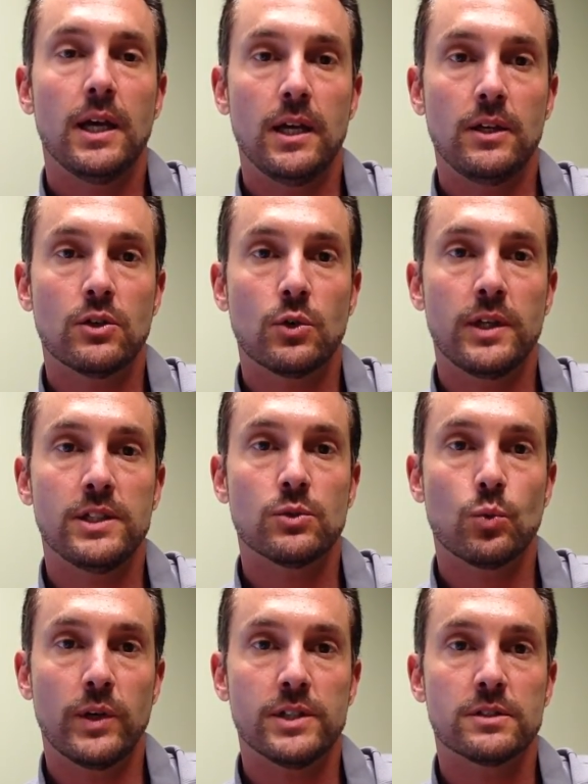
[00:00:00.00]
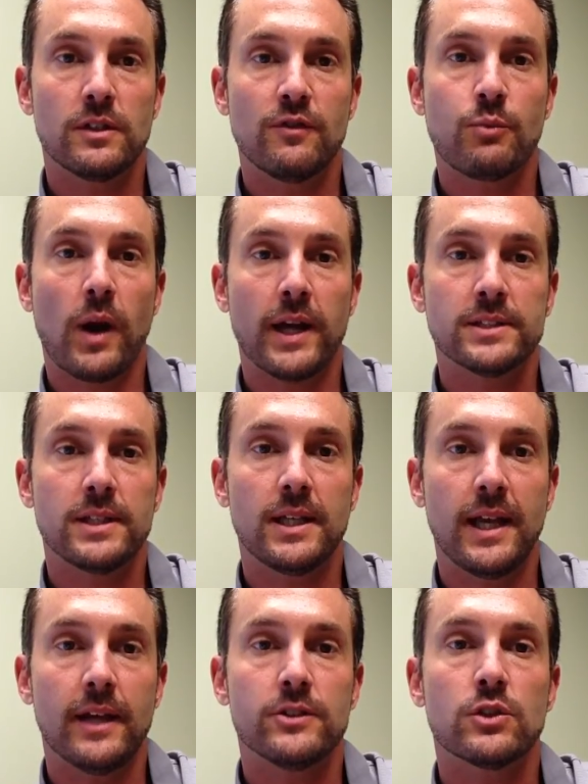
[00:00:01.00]
increased risk of
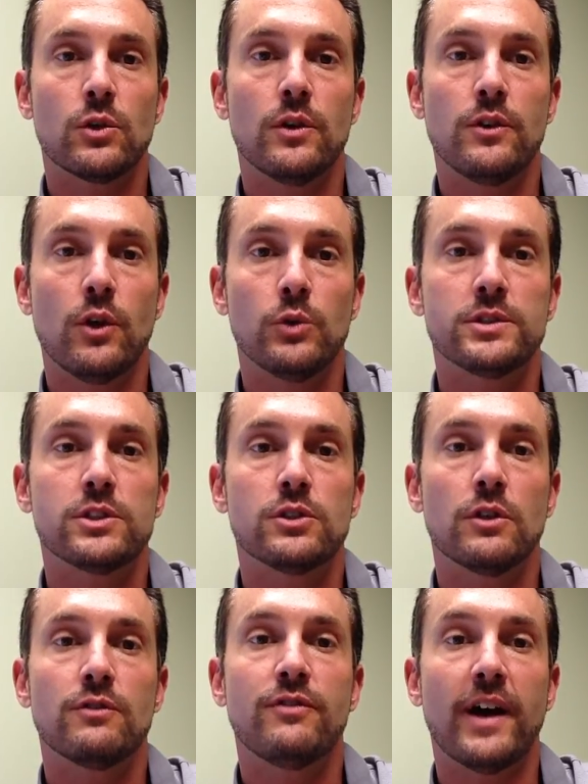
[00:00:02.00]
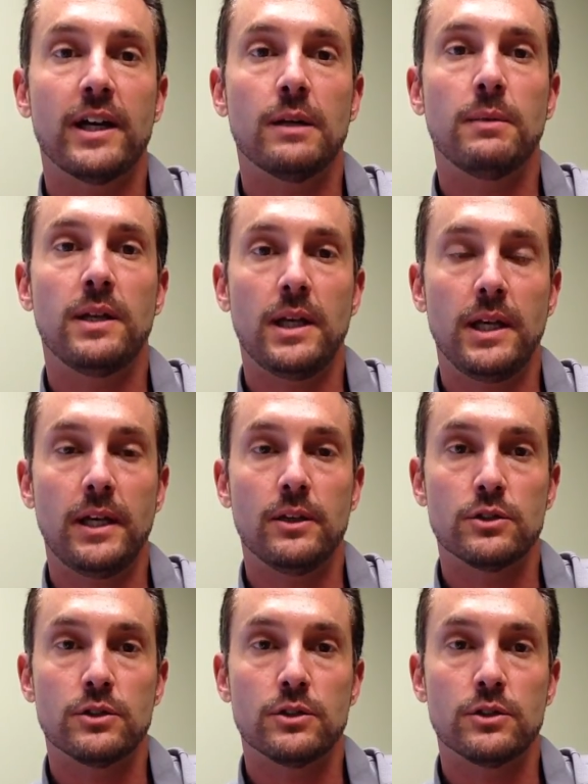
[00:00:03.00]
prostate cancer in those that took vitamin E.